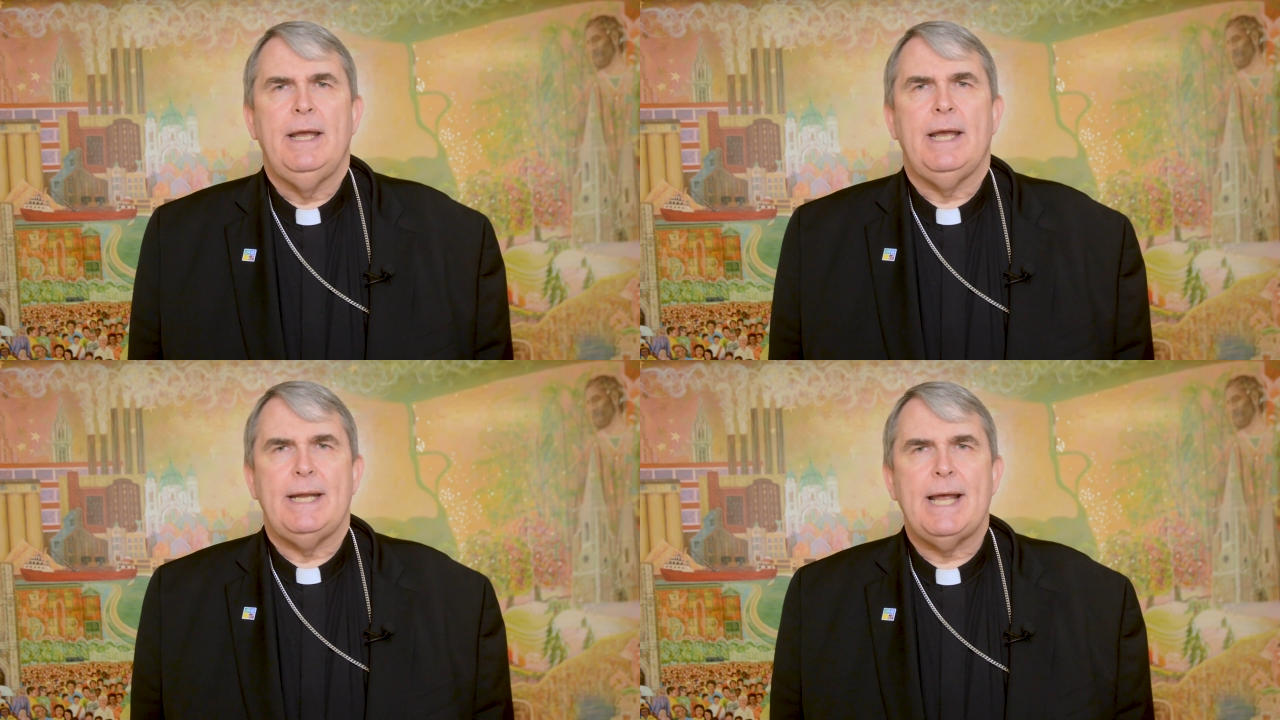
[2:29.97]

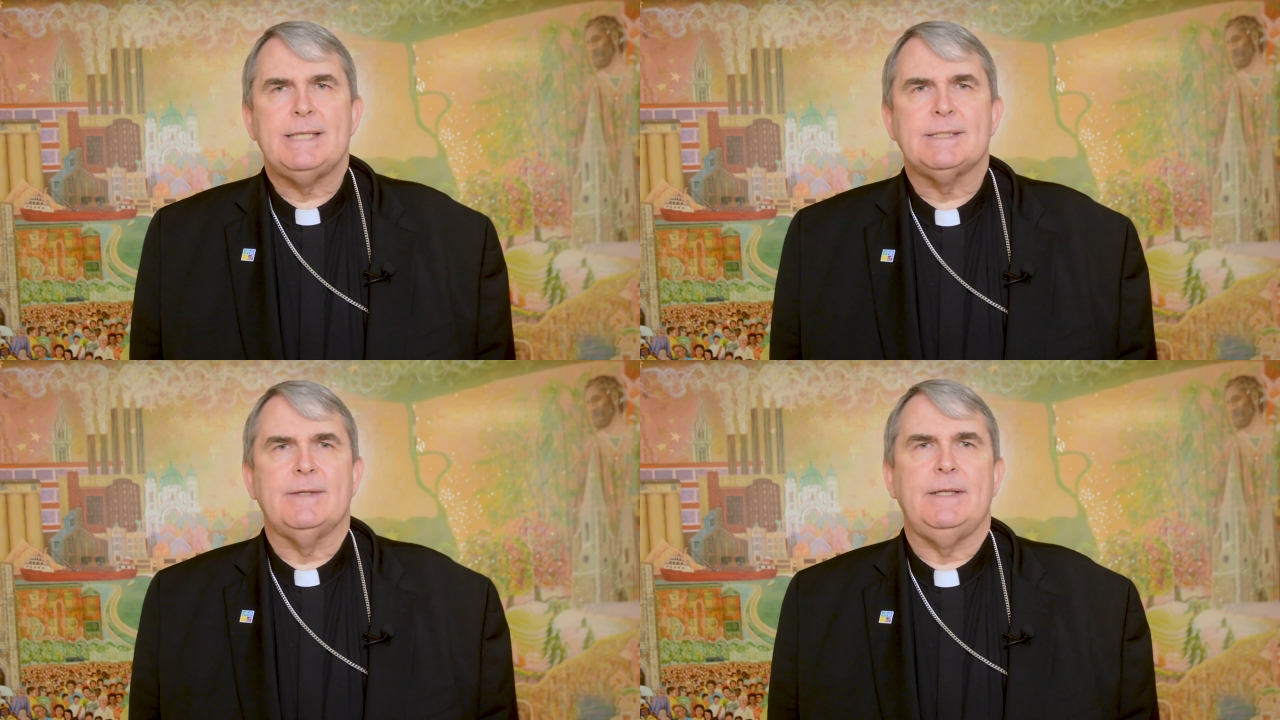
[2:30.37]
and
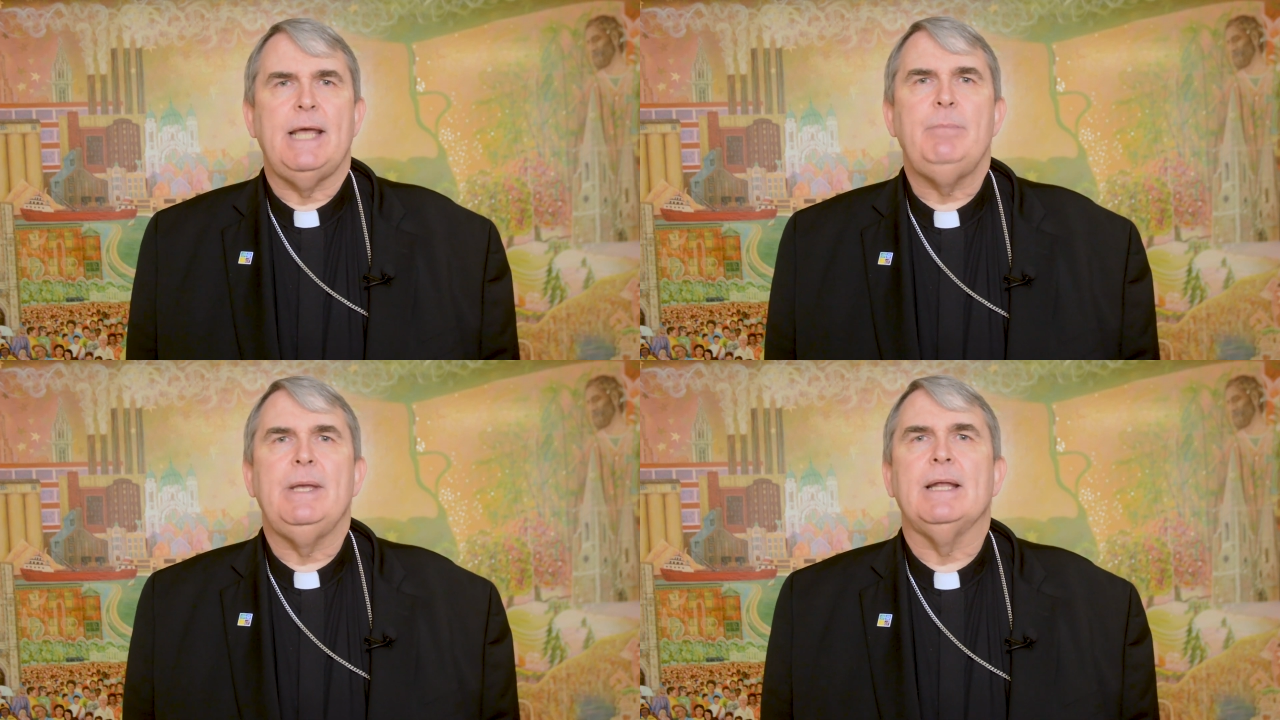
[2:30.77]
ask that
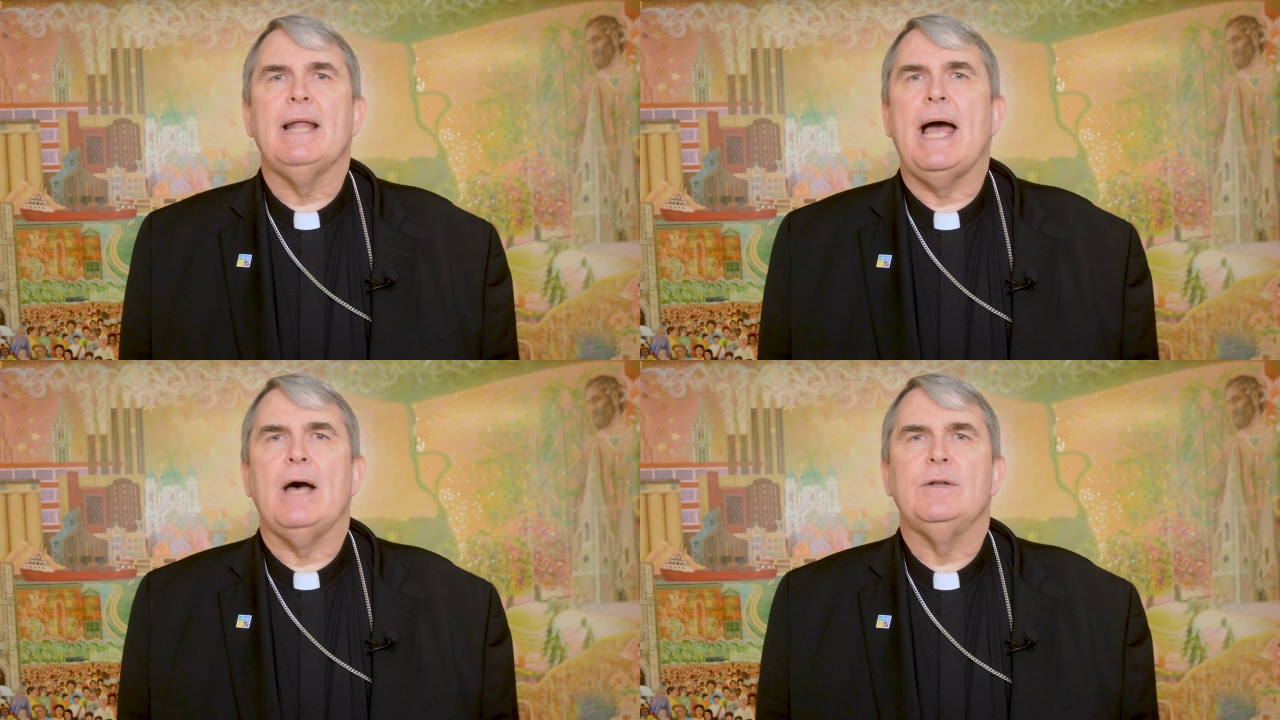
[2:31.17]
they be
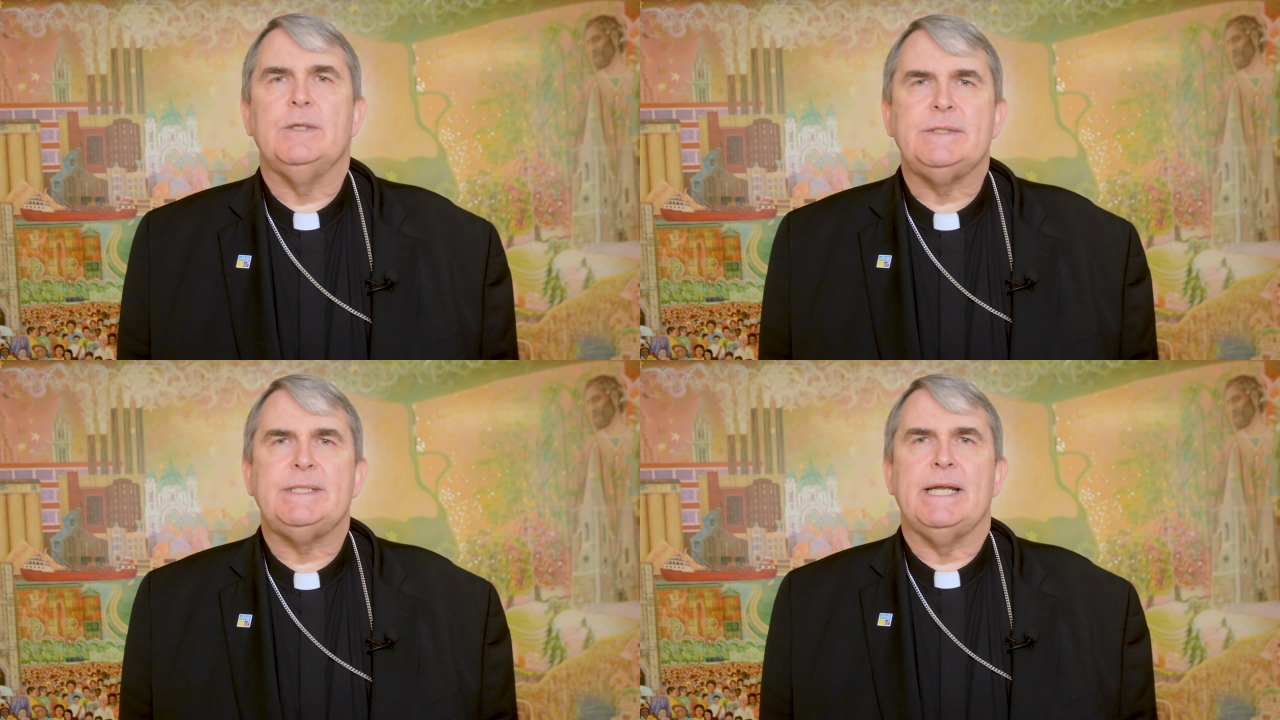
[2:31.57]
allowed
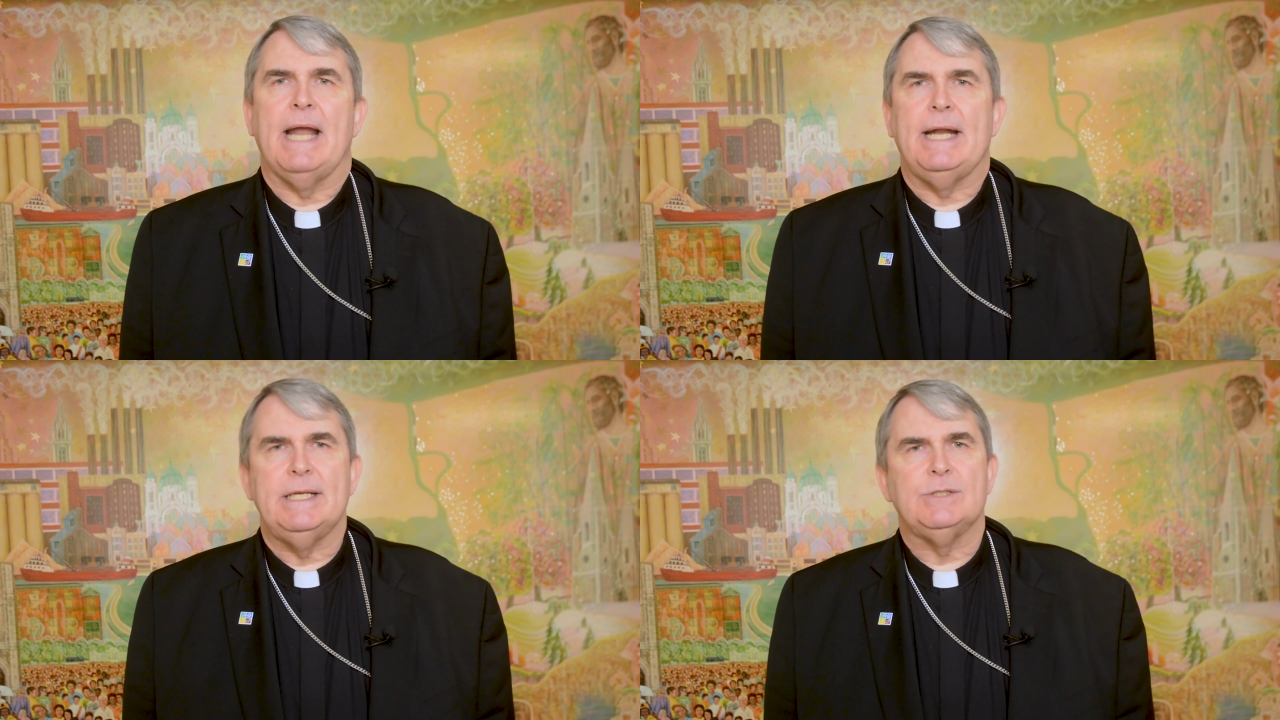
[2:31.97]
to sit
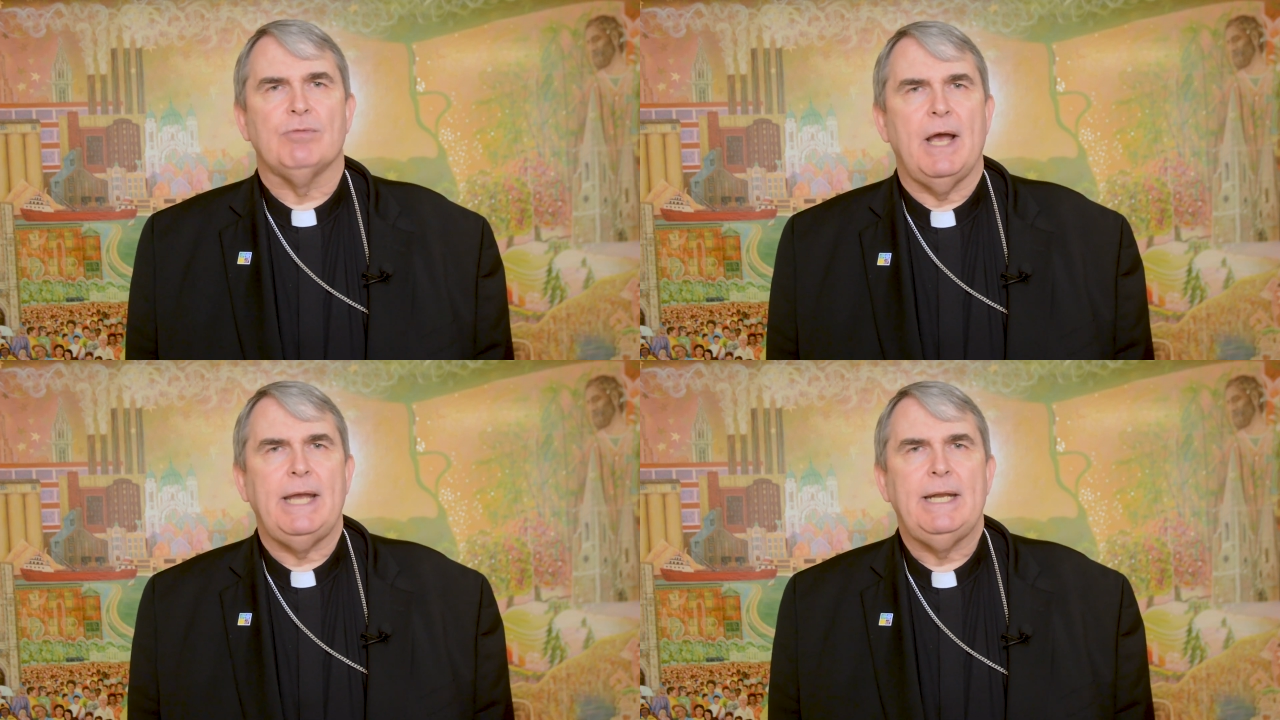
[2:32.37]
at his
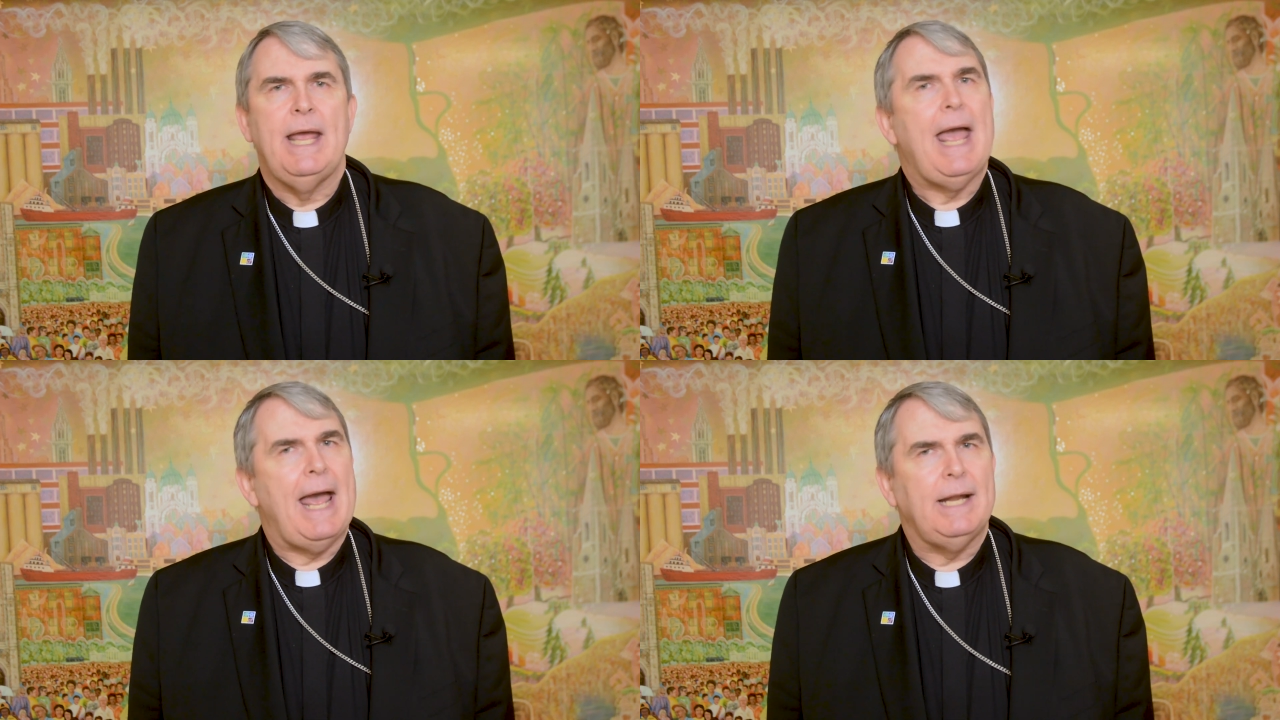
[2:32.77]
right
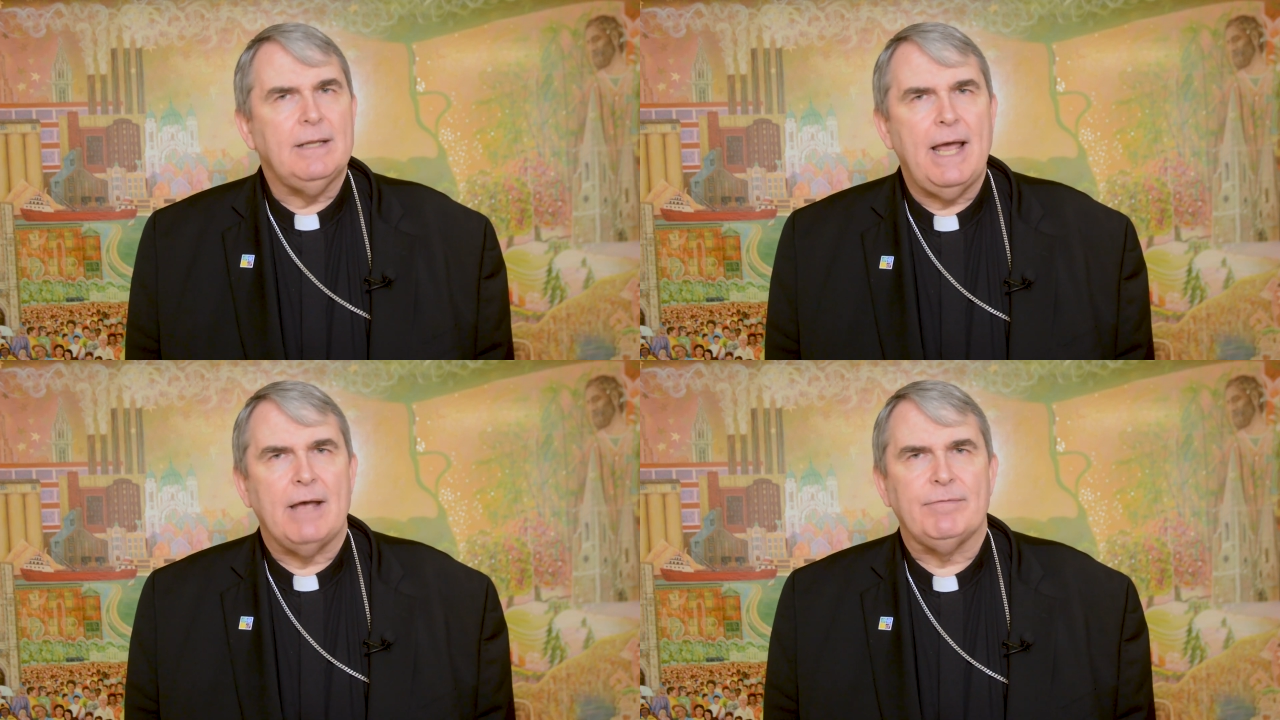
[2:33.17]
and
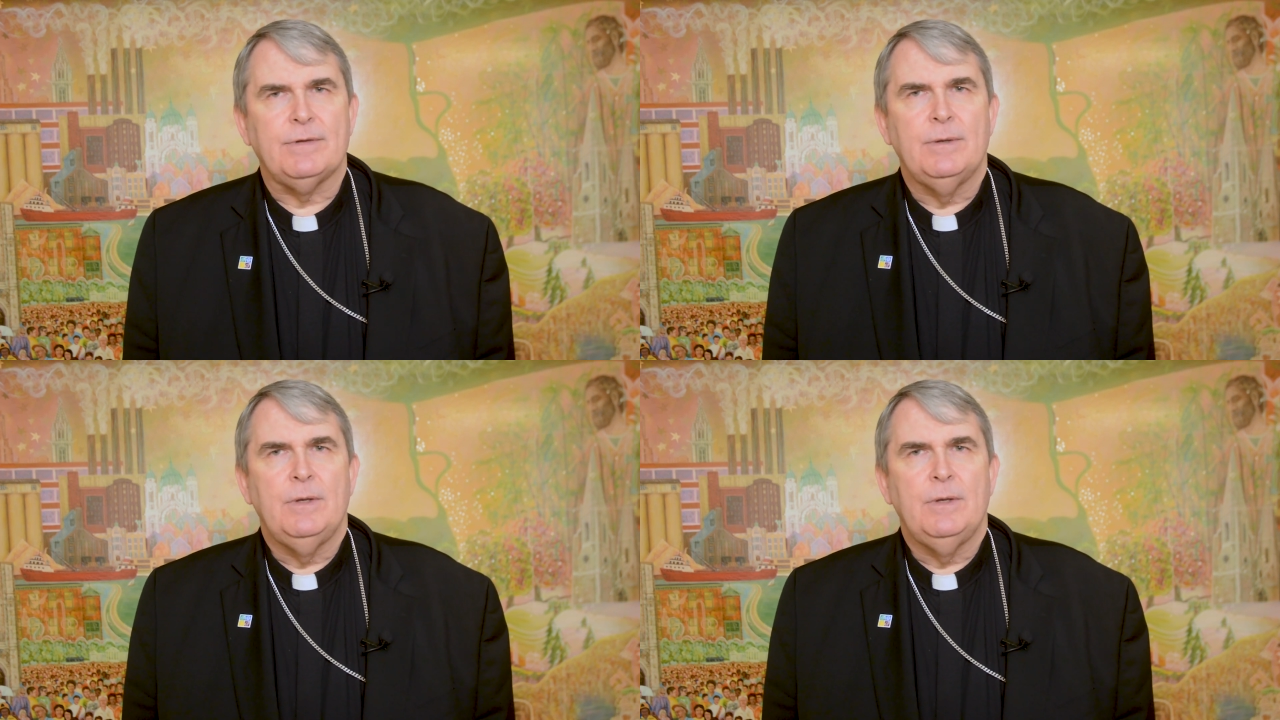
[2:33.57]
left